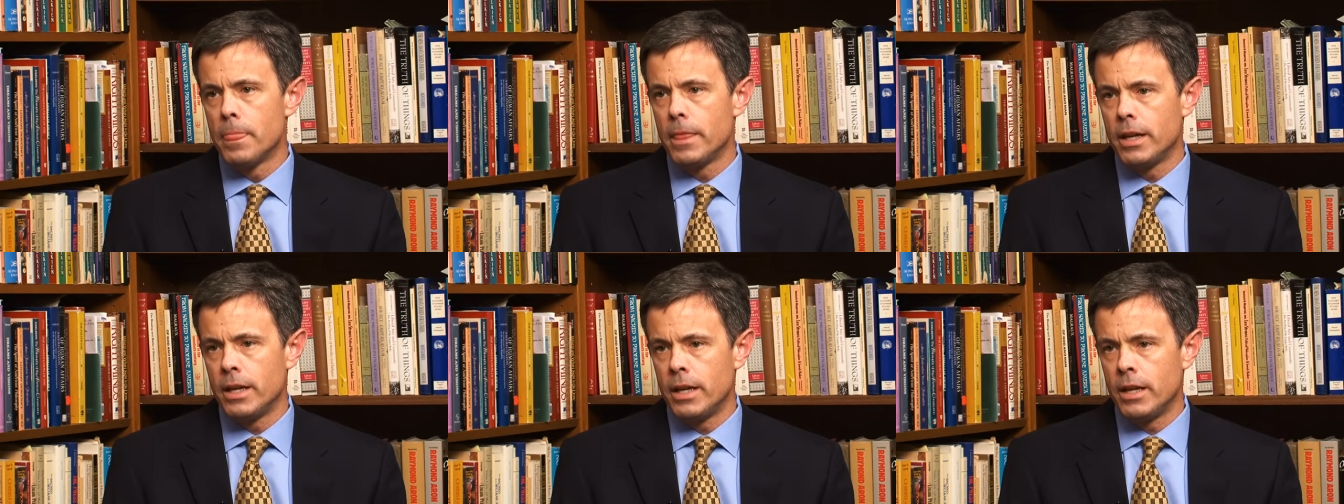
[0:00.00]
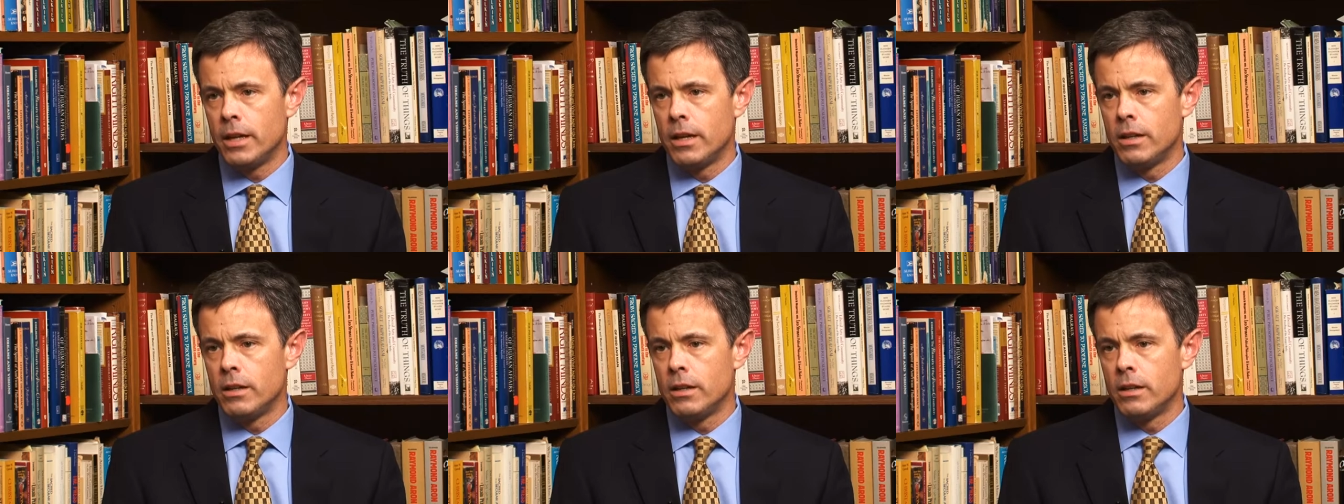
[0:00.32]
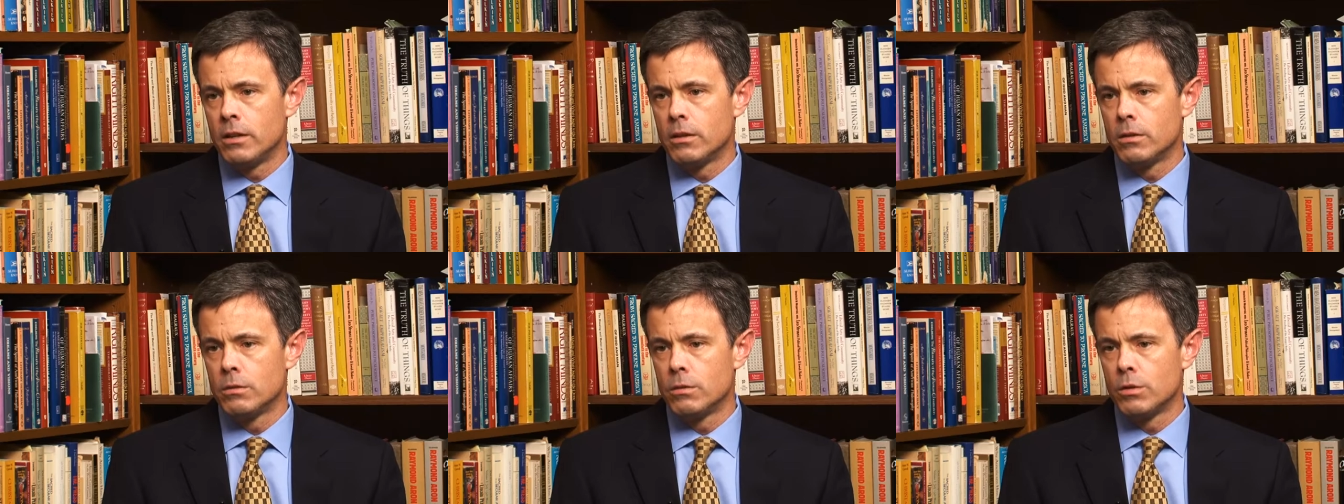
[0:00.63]

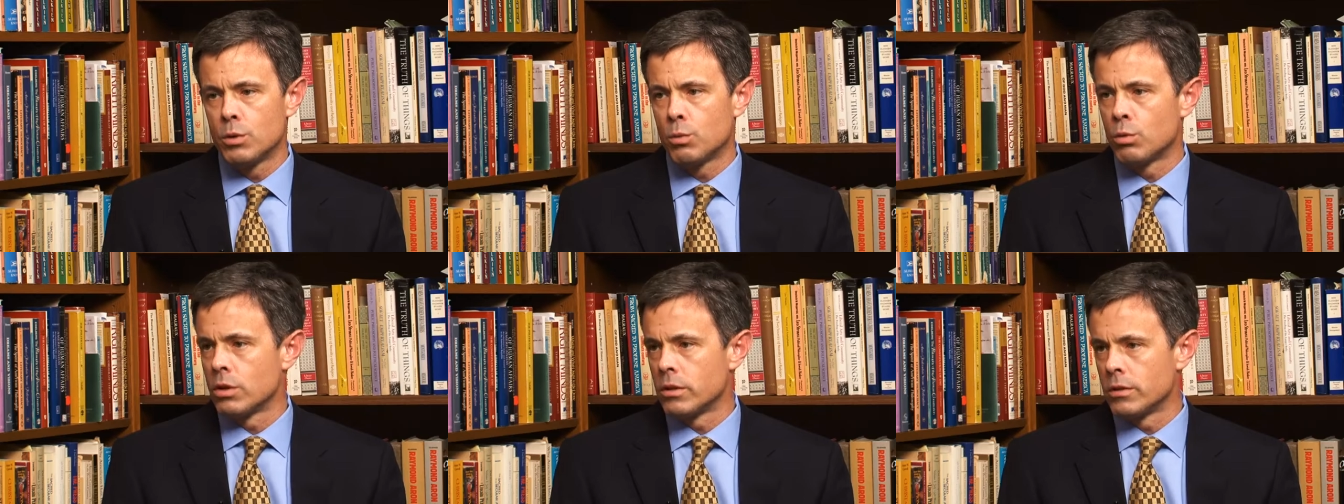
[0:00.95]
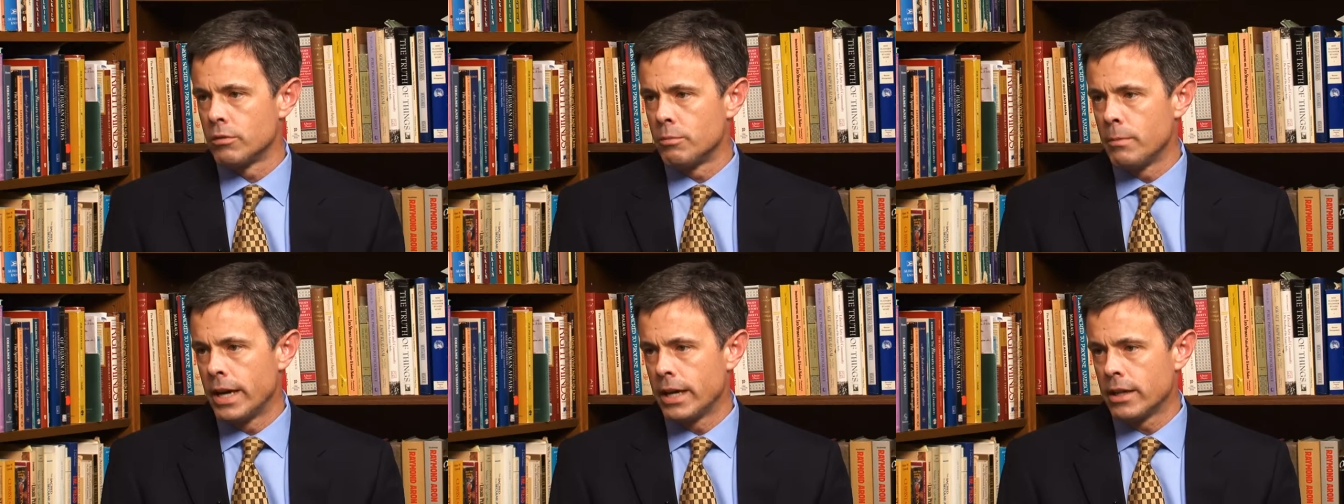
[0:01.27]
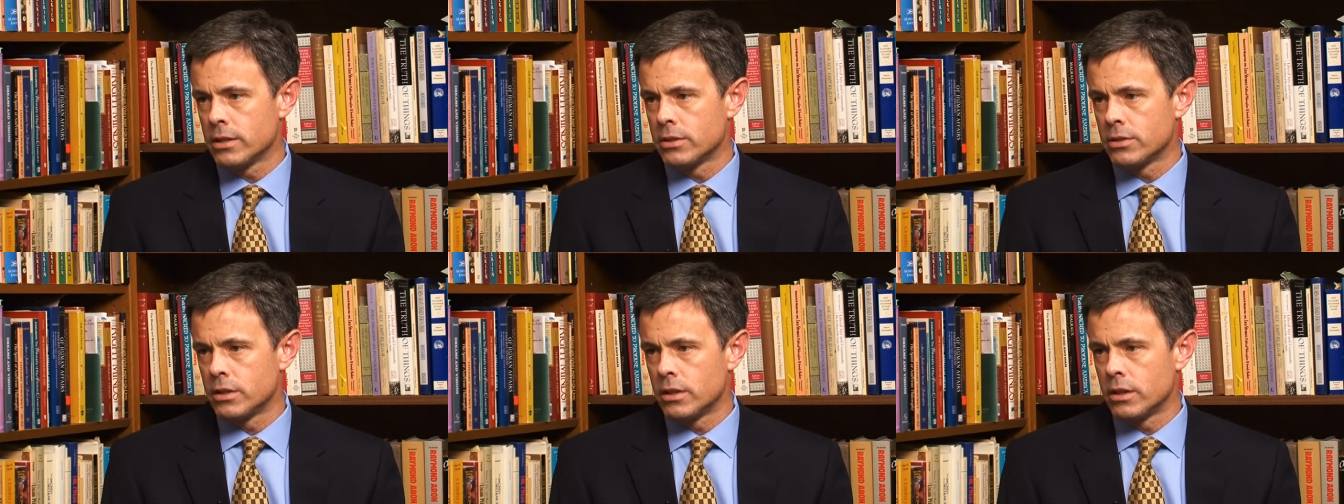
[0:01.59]
in the world of
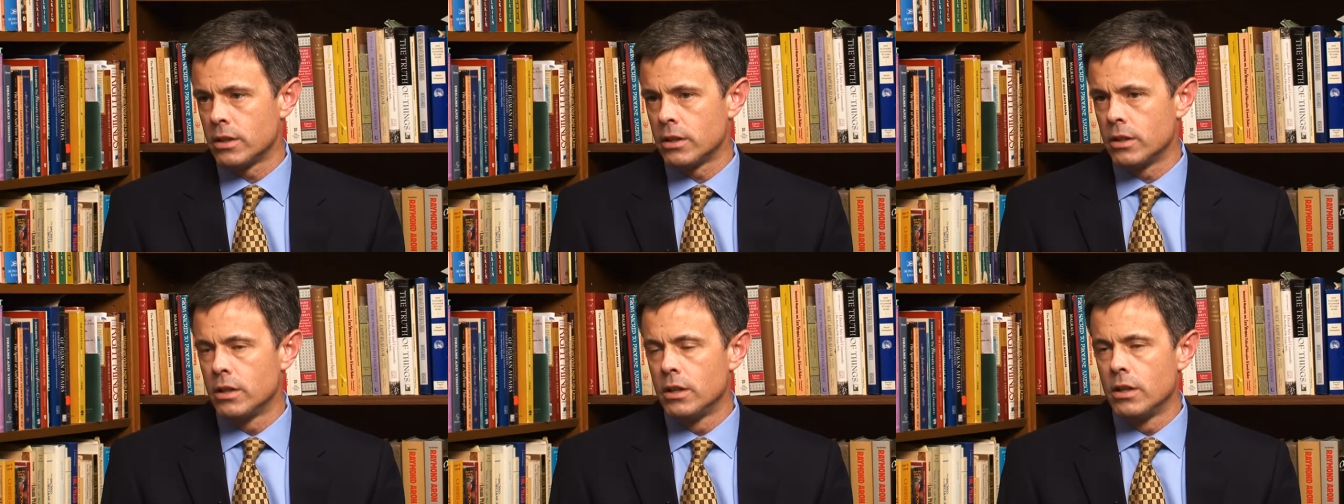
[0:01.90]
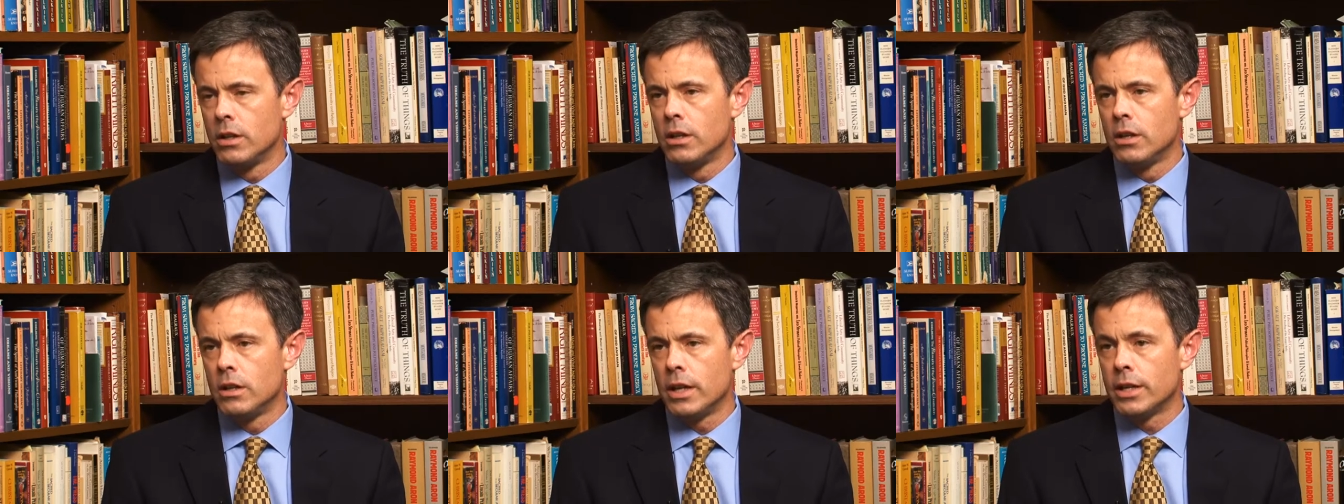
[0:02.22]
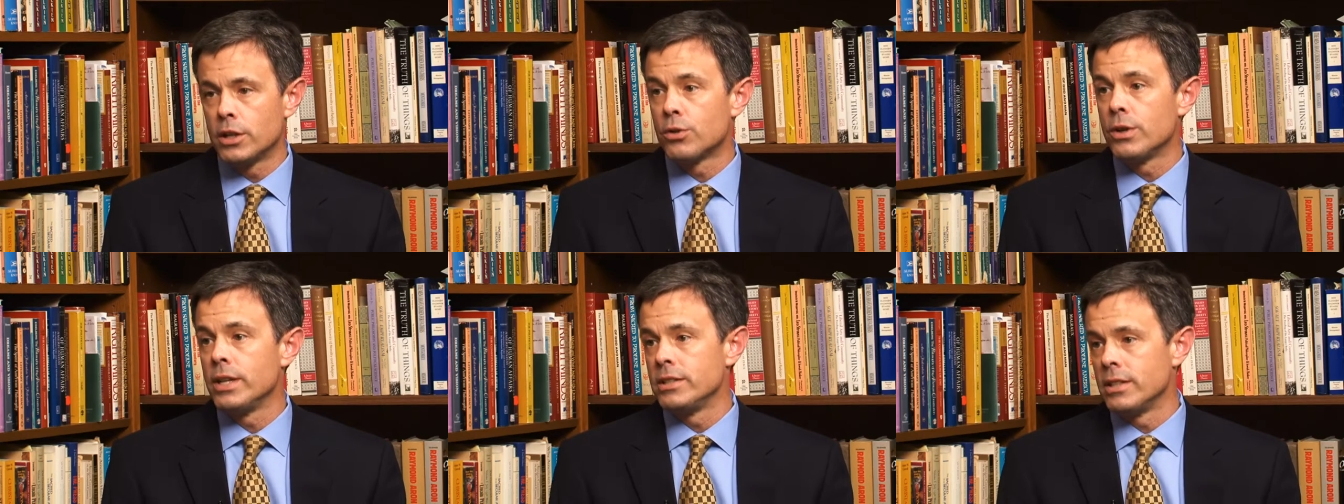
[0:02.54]
medicine
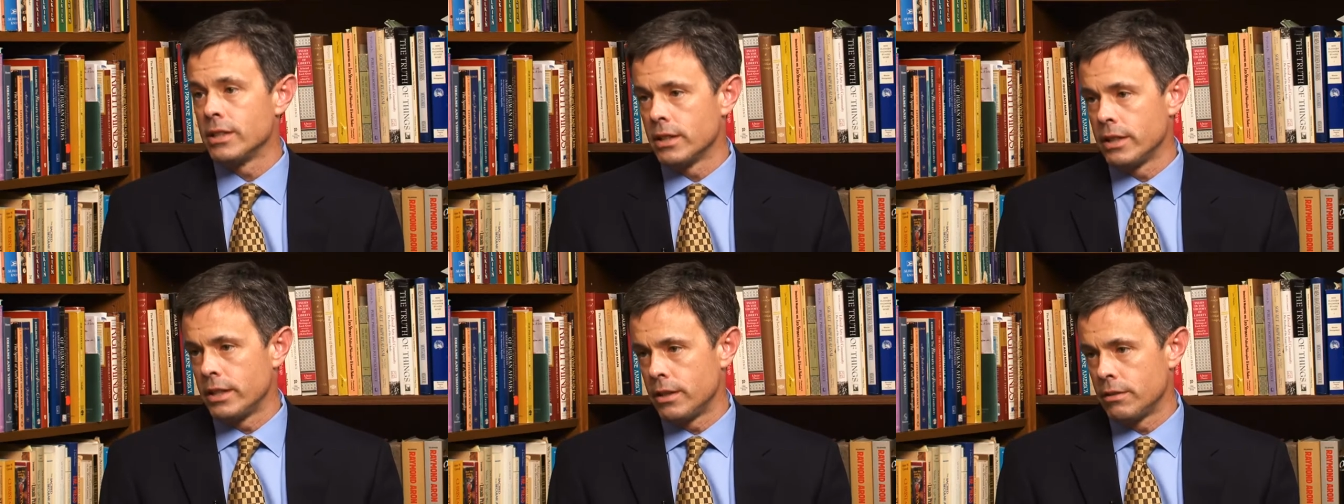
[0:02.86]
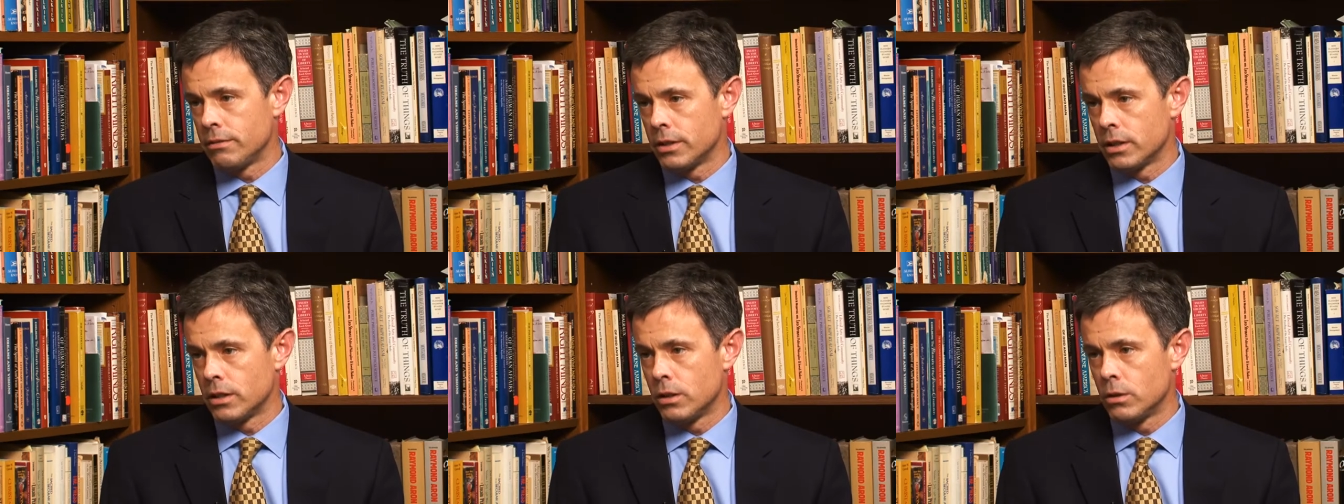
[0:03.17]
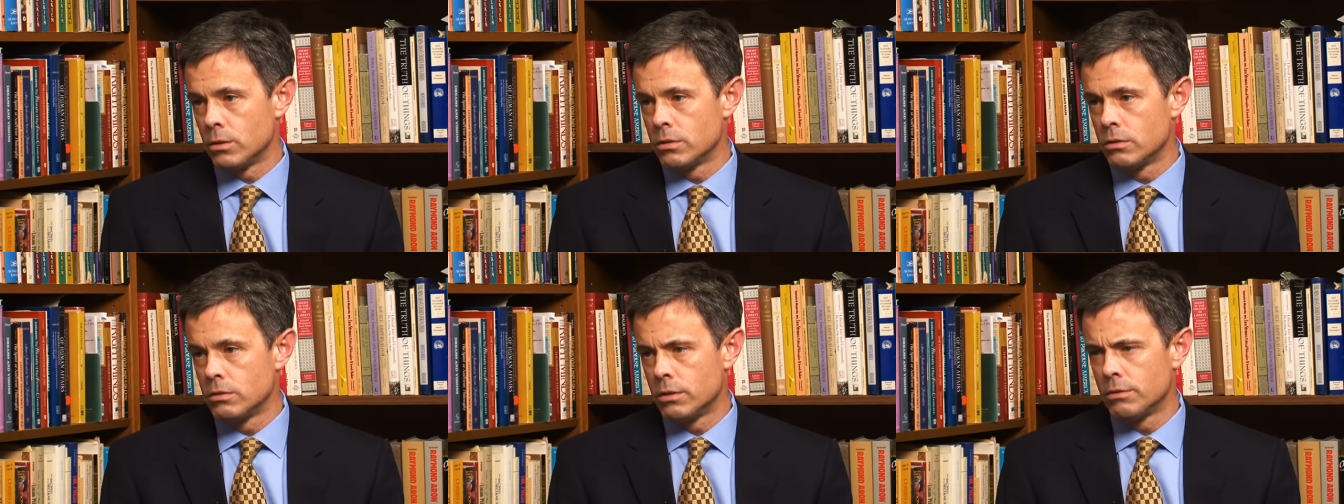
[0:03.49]
increasingly
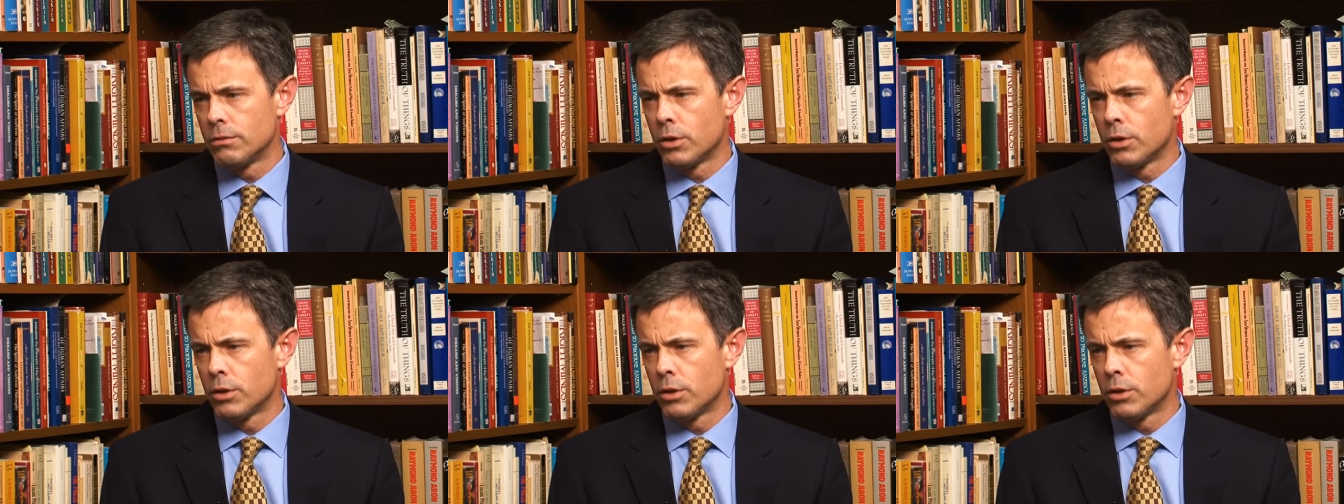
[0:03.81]
difficult. There have